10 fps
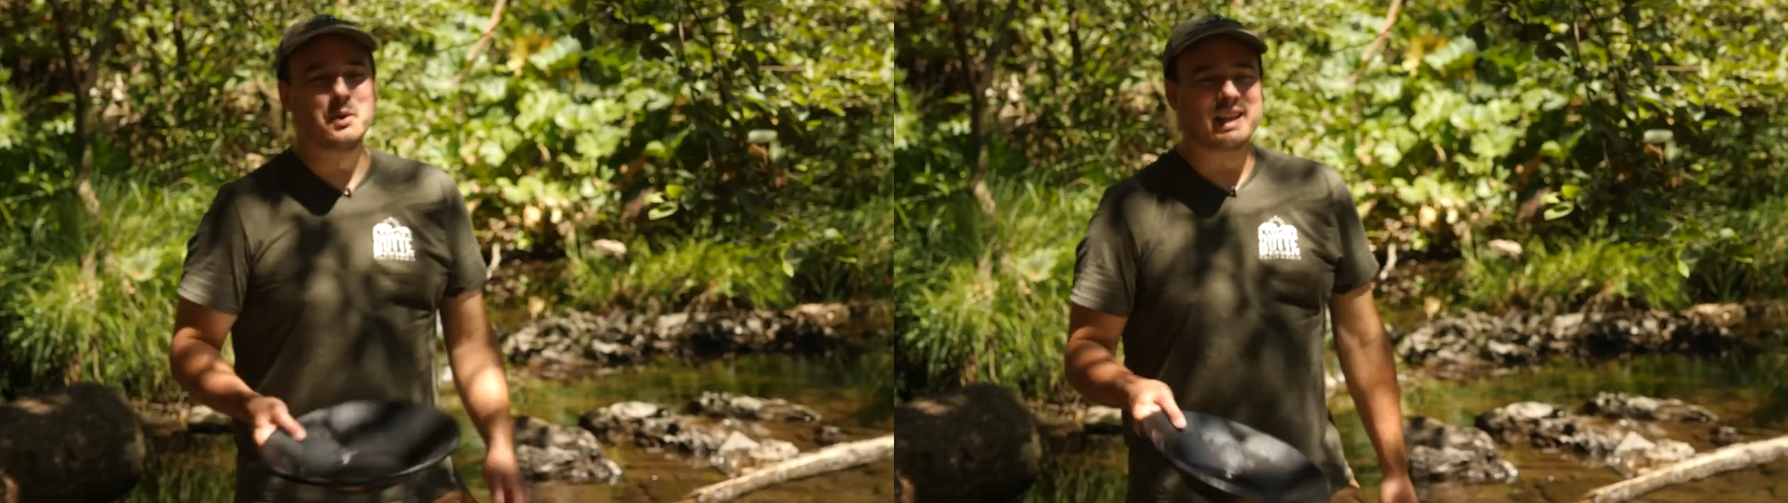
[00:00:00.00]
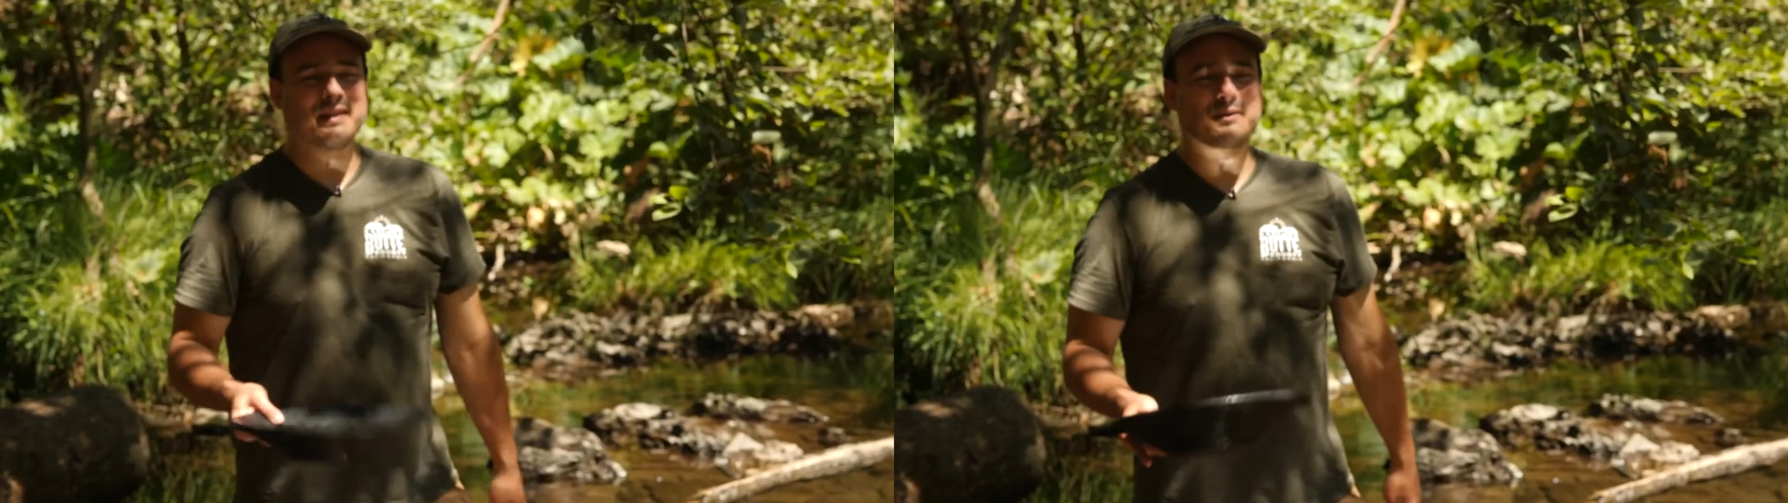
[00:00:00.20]
you
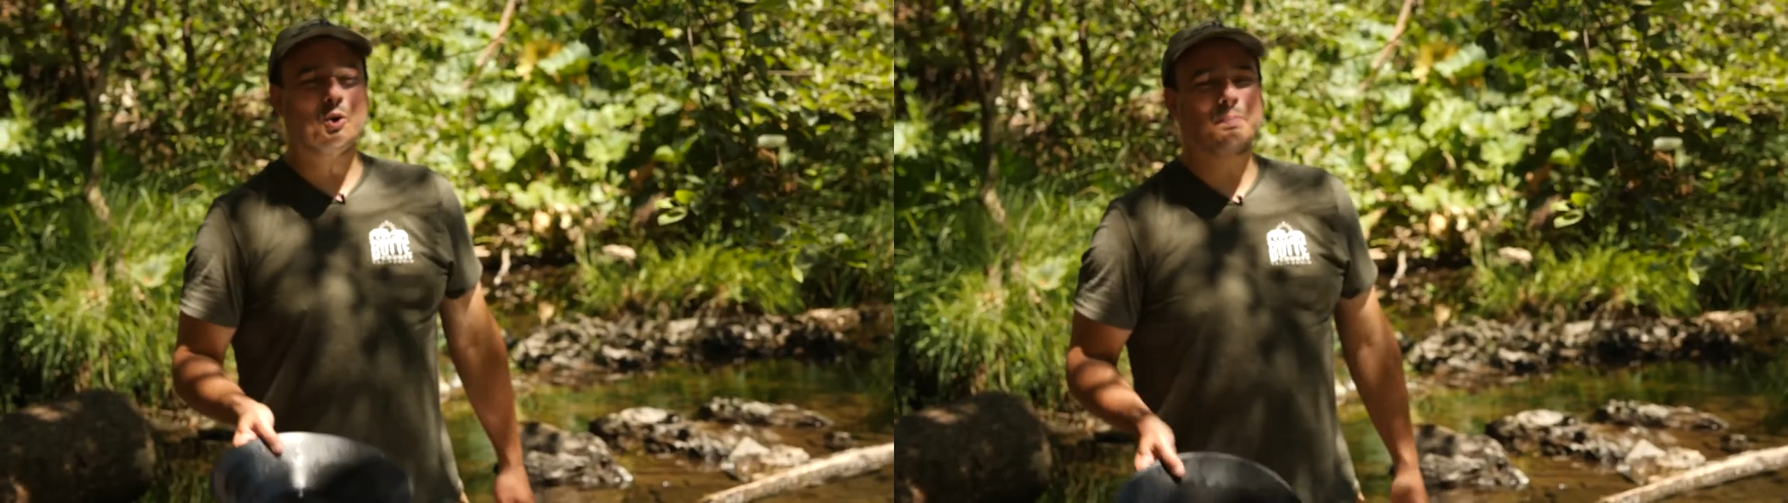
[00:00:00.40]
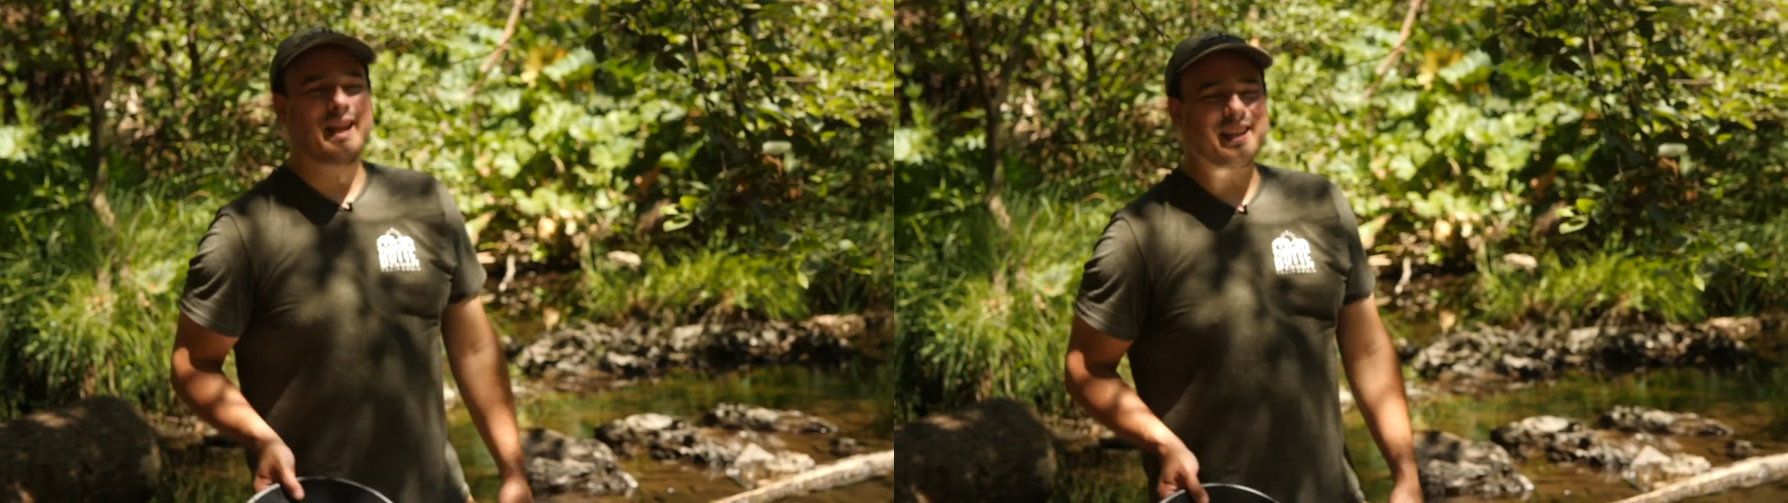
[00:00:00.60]
want to give
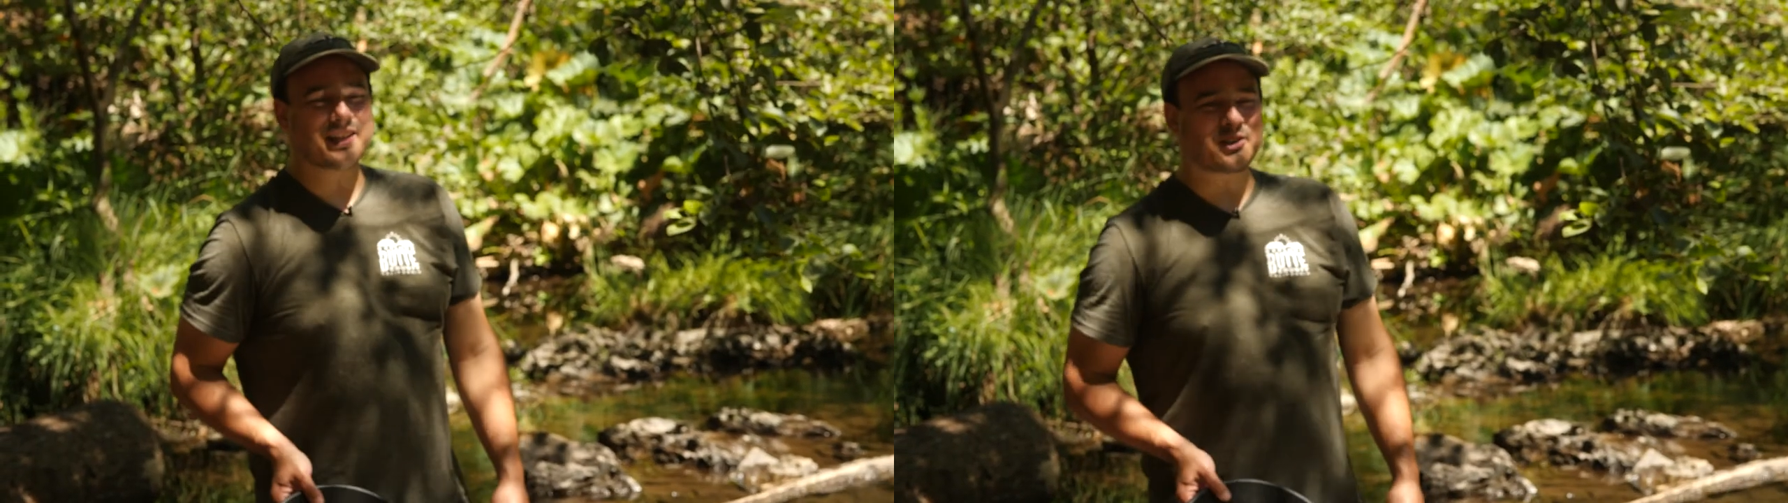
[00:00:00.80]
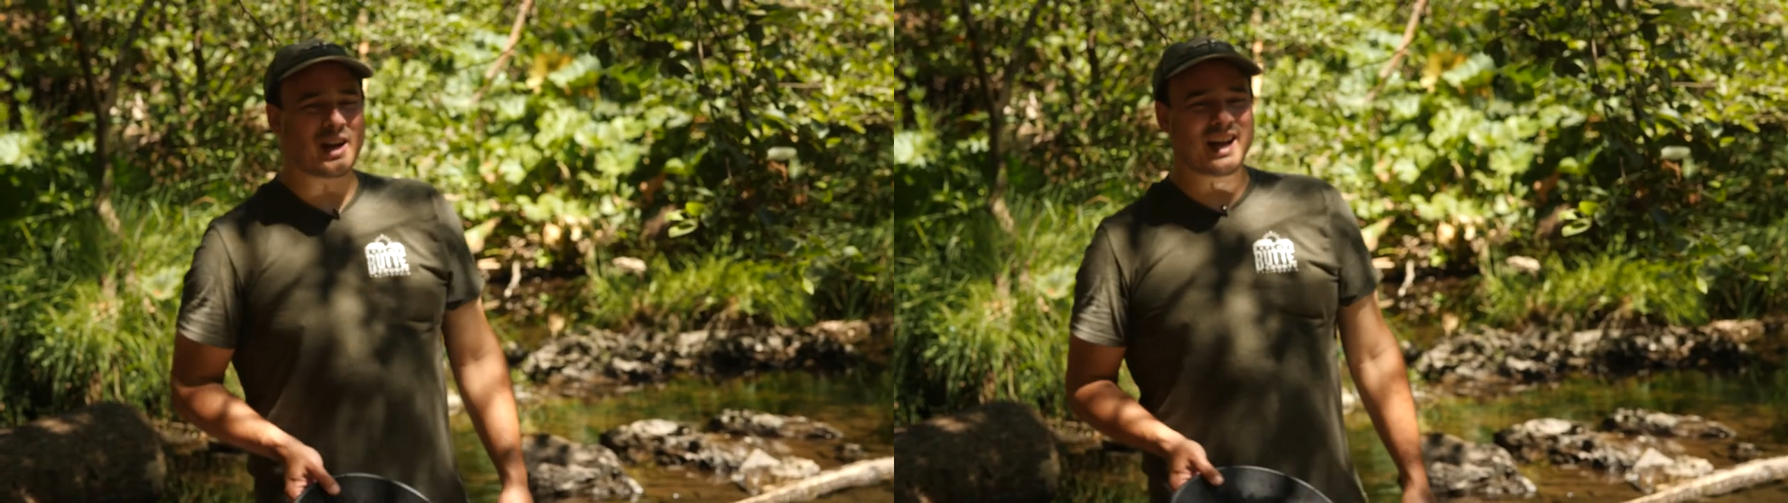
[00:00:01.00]
gold panning
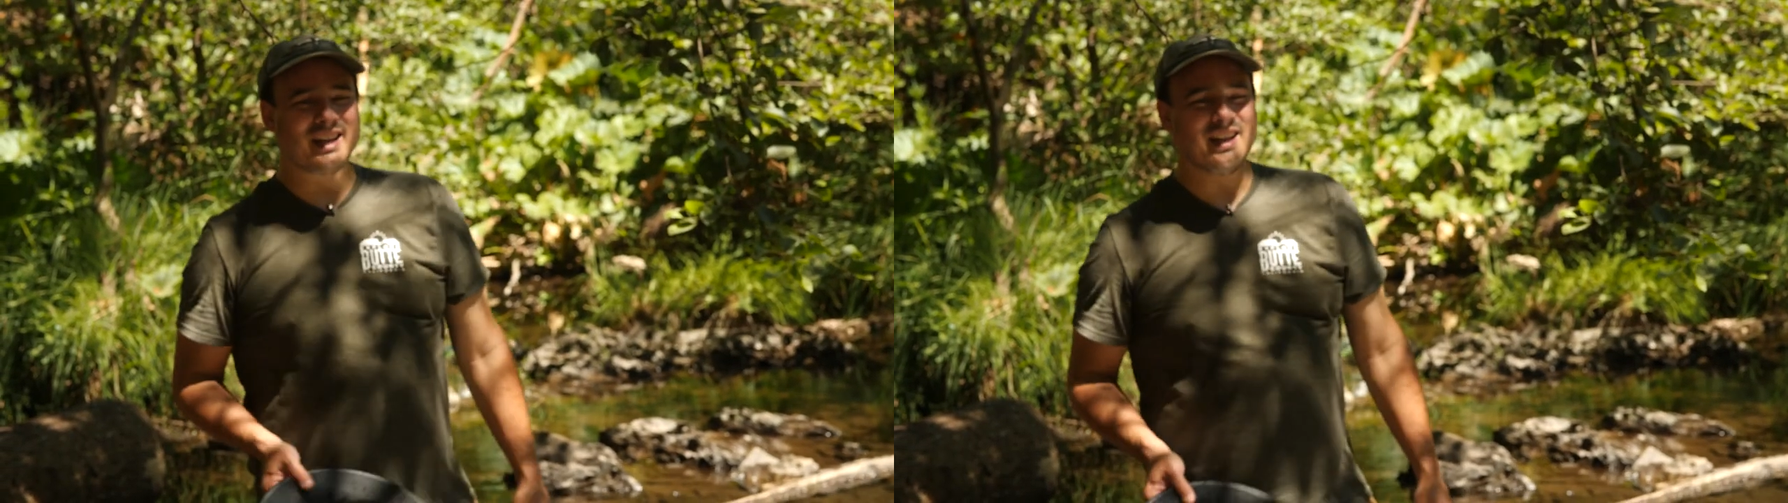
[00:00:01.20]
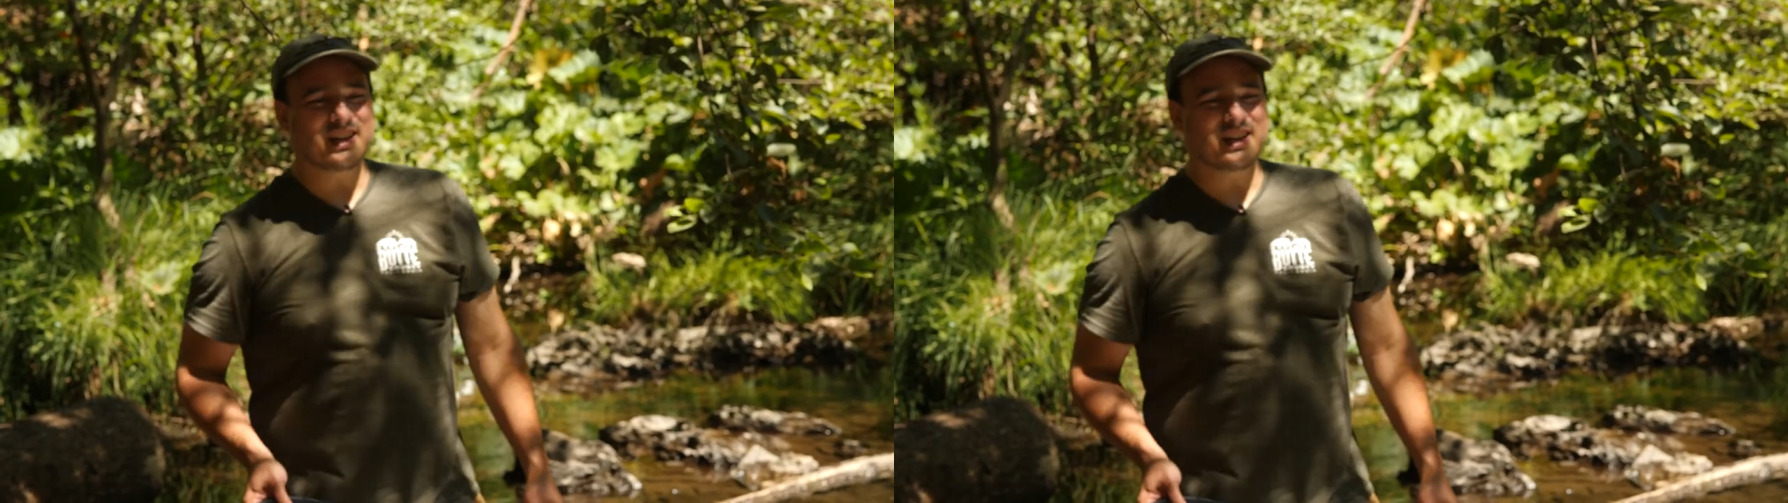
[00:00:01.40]
a try,